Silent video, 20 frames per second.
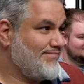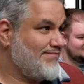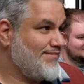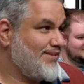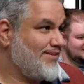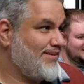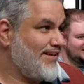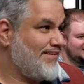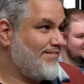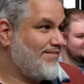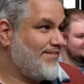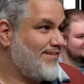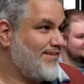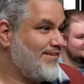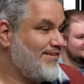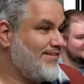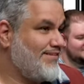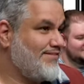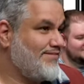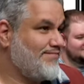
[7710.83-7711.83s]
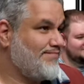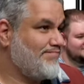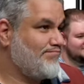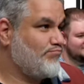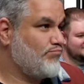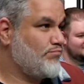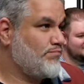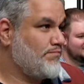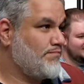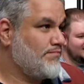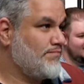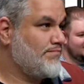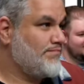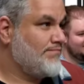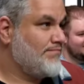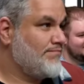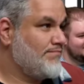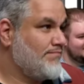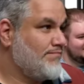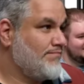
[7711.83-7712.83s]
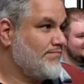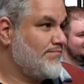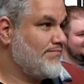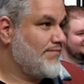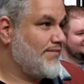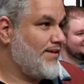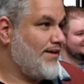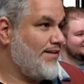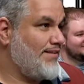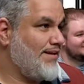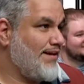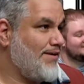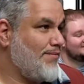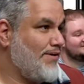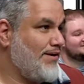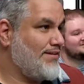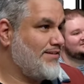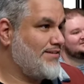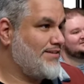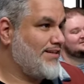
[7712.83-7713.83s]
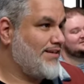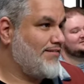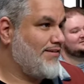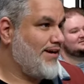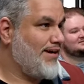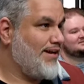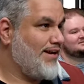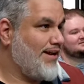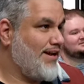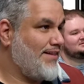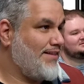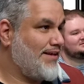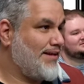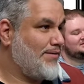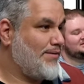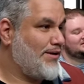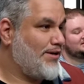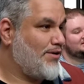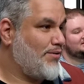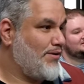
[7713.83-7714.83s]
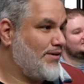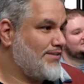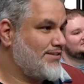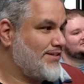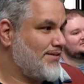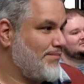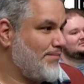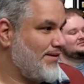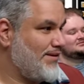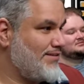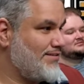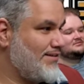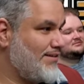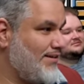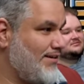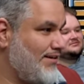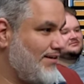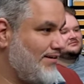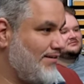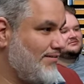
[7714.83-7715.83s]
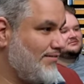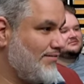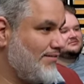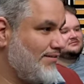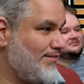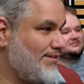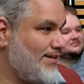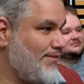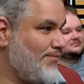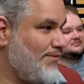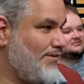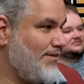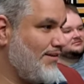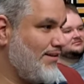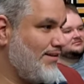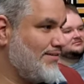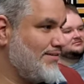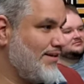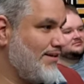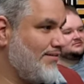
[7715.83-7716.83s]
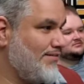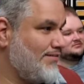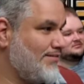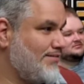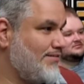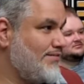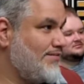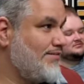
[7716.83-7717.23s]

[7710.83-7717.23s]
Don't laugh. Boot up for the finale, Chief. I think I want Incinerate, and I think I want yeah. Questing Beast in here. We're going to take one of these out